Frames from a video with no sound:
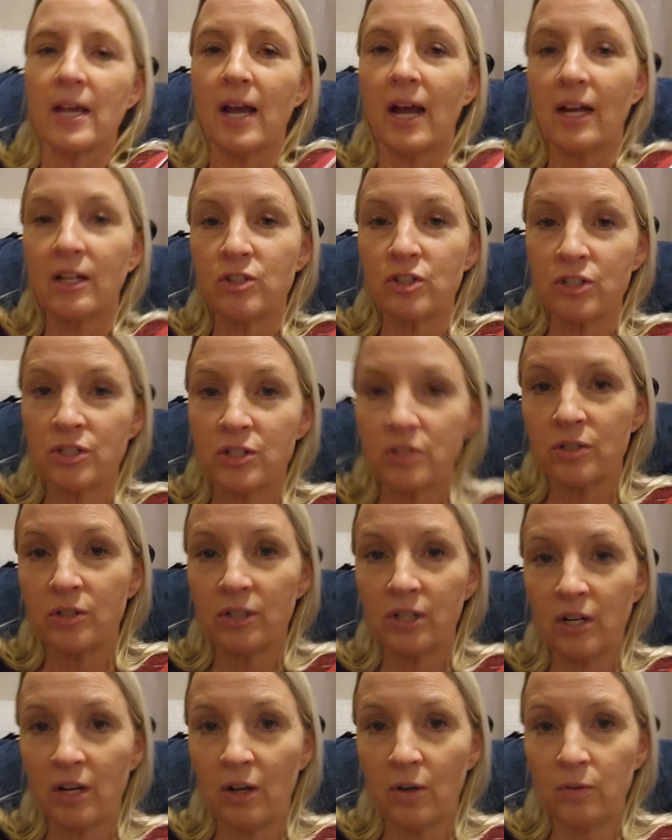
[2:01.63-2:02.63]
I just,
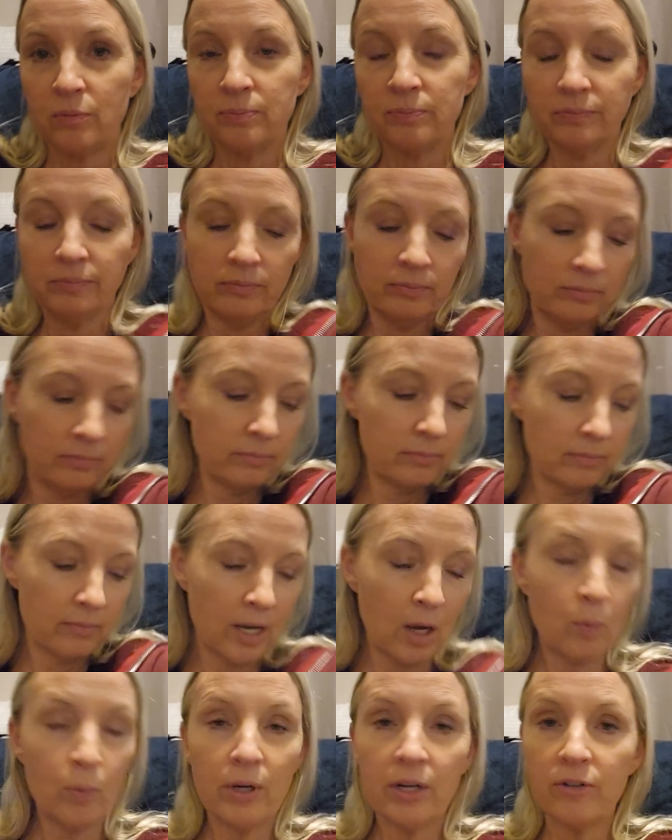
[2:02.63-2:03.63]
you know,
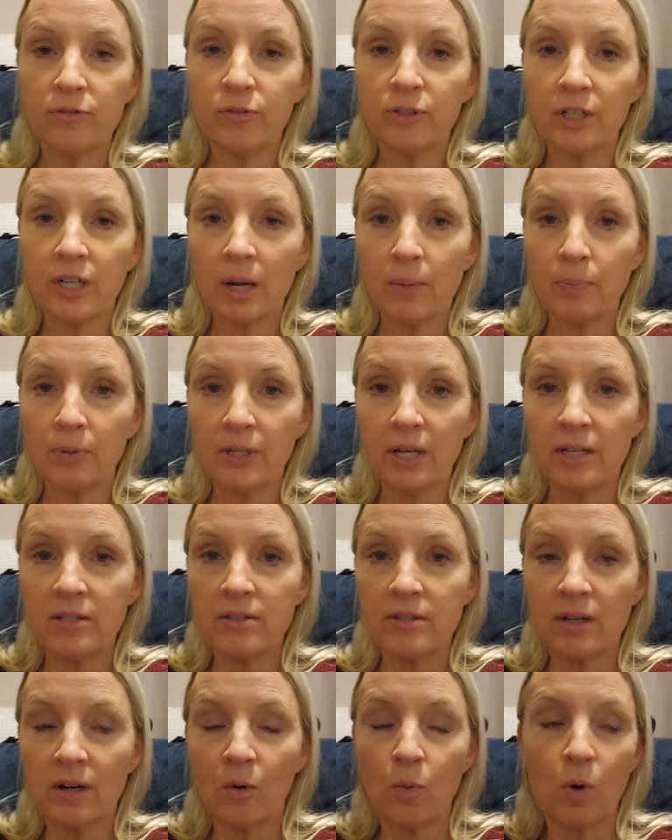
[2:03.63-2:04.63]
I'll wear it for a couple days,
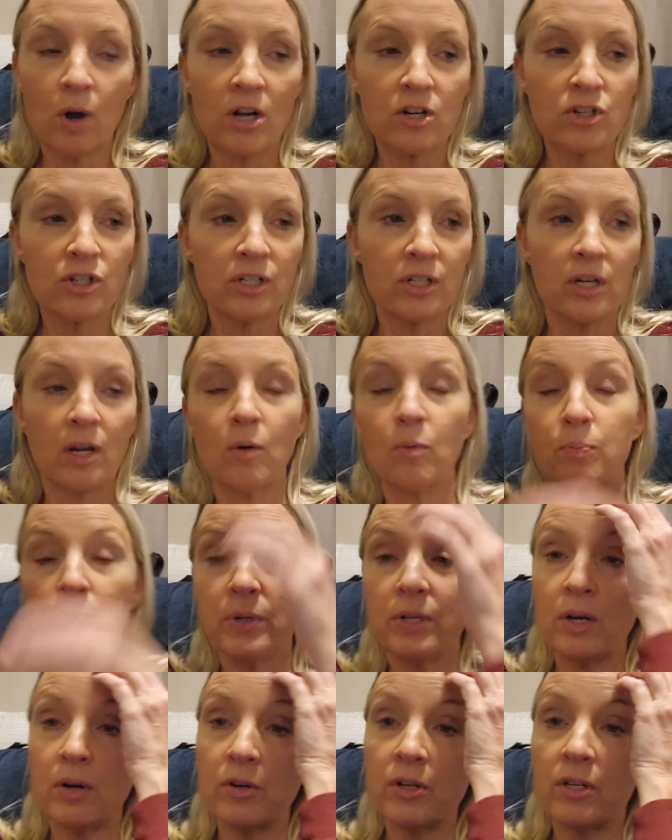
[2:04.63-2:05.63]
then I'll wash it and I'll
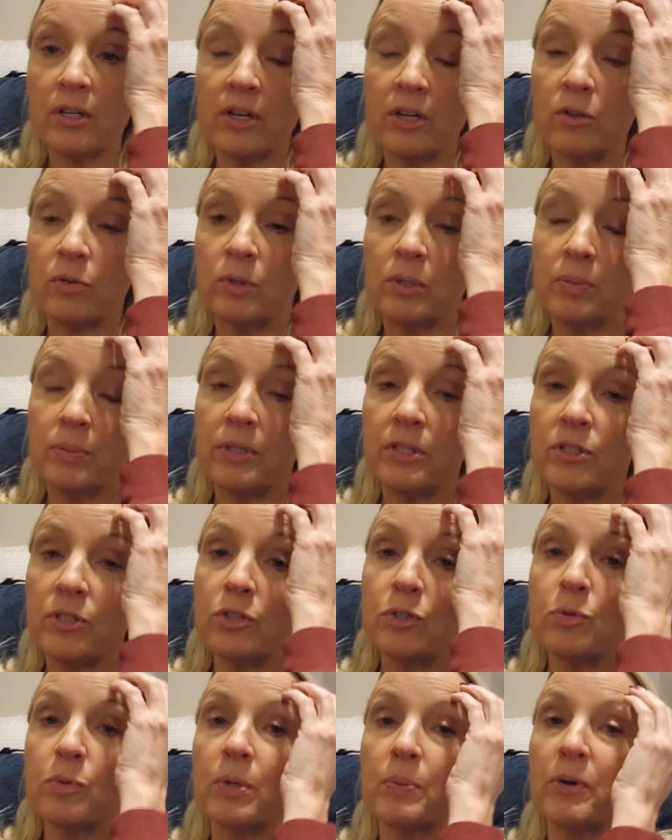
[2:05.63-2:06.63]
put on another one. But this
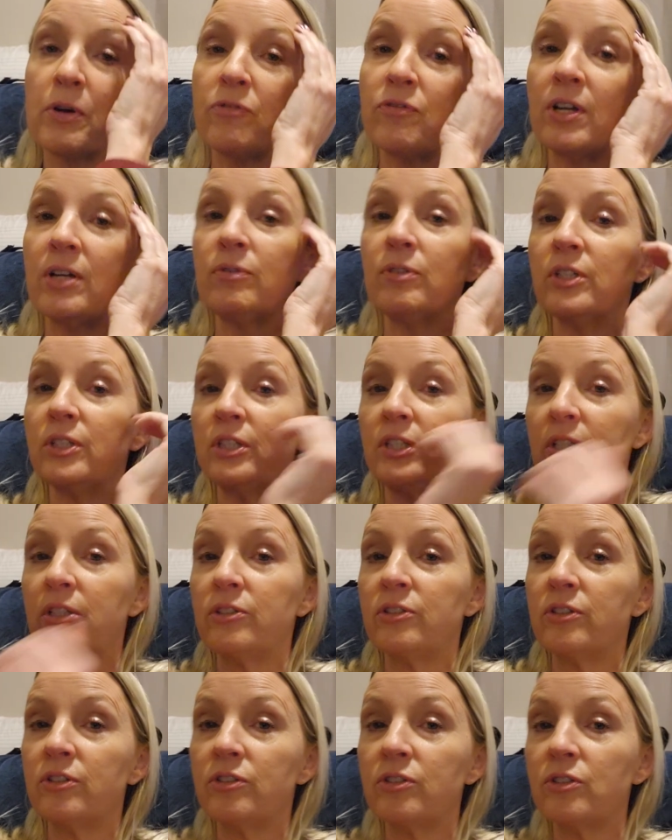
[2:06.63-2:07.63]
is one of my favorite
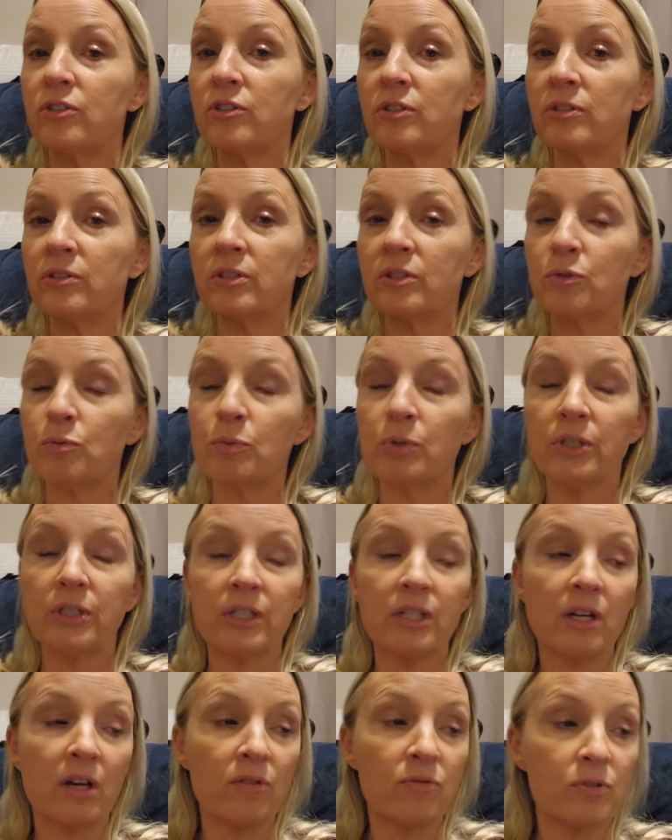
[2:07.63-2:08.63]
hoodies because it's it's
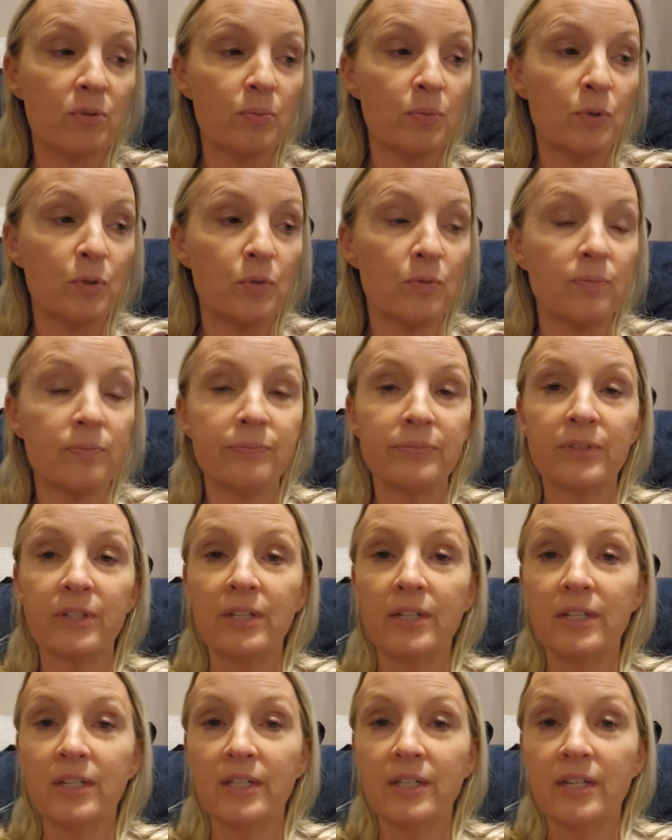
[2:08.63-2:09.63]
really comfortable.
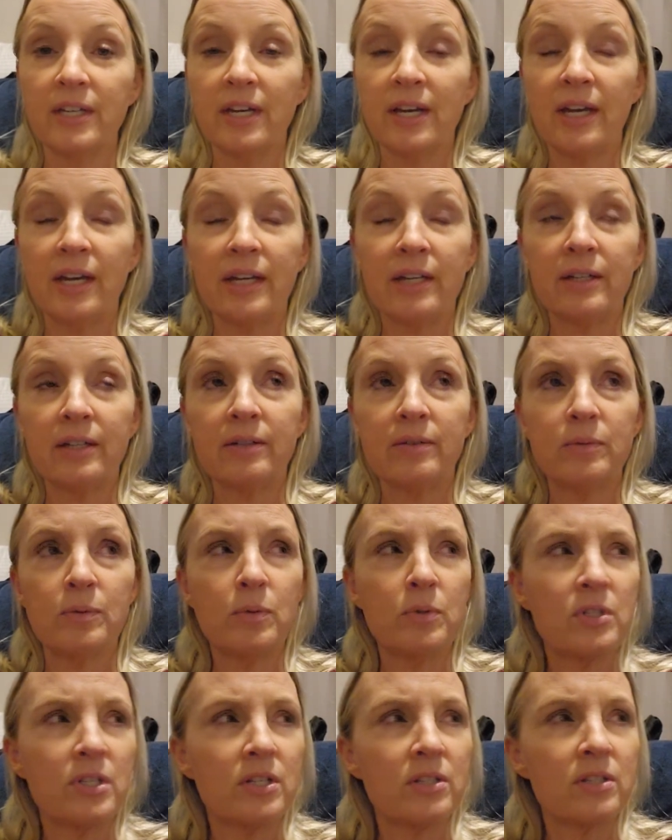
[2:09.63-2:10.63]

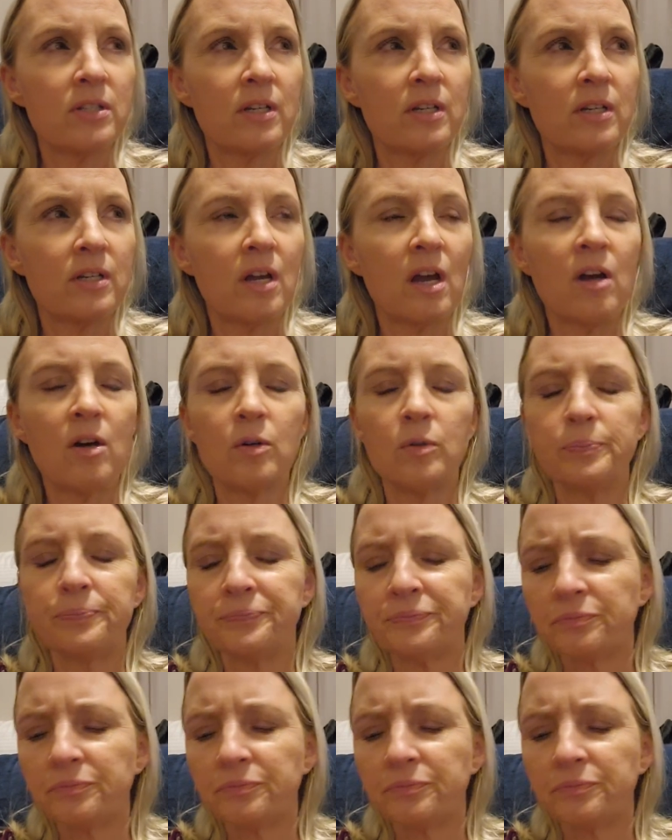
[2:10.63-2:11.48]
What was I saying? Oh.